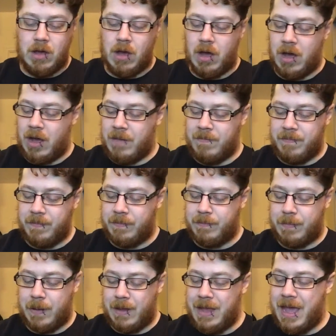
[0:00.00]

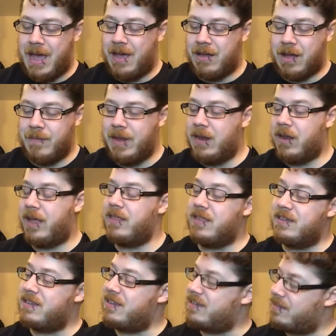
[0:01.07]
But yeah, I mean, like,
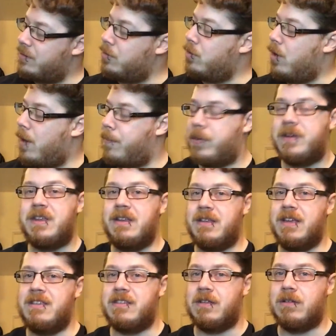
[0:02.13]
this is still a pretty
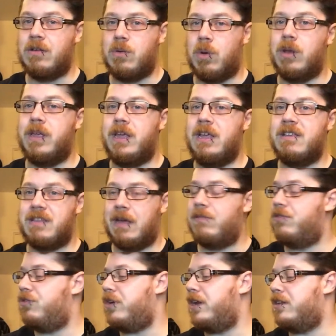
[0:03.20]
decent quality
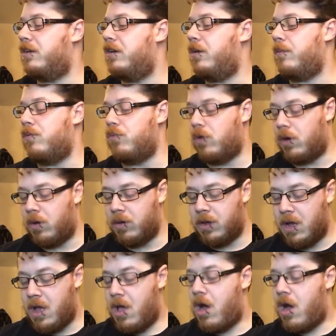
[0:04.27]
soundtrack, don't get me wrong.